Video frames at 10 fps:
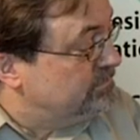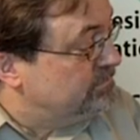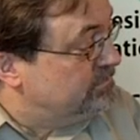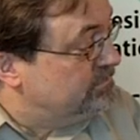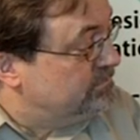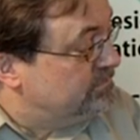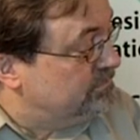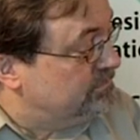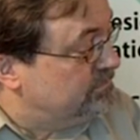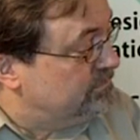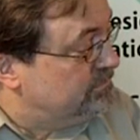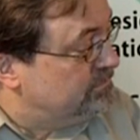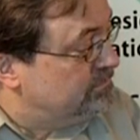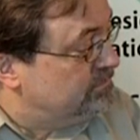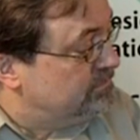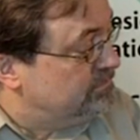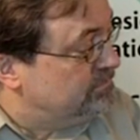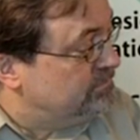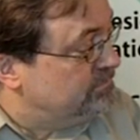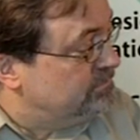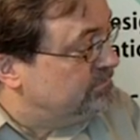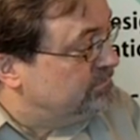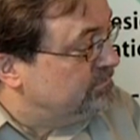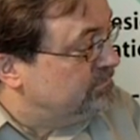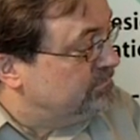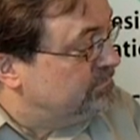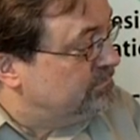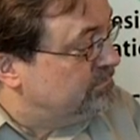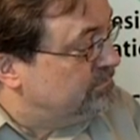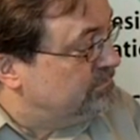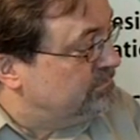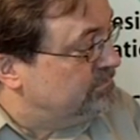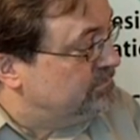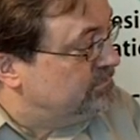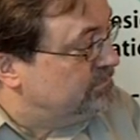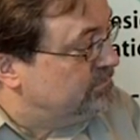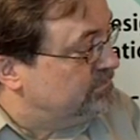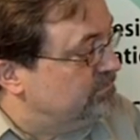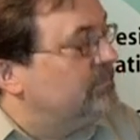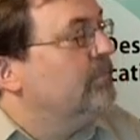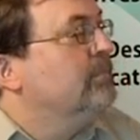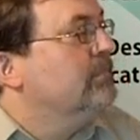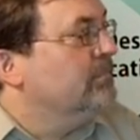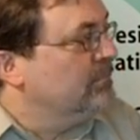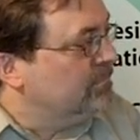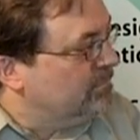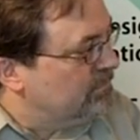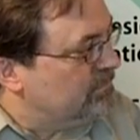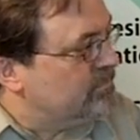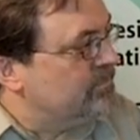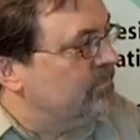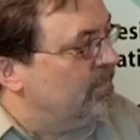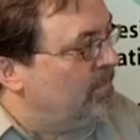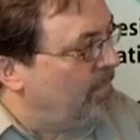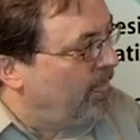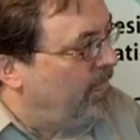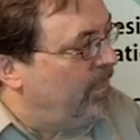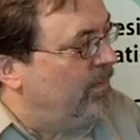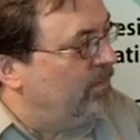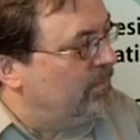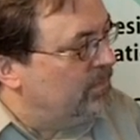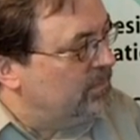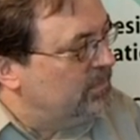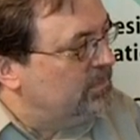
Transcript: The person shown says nothing.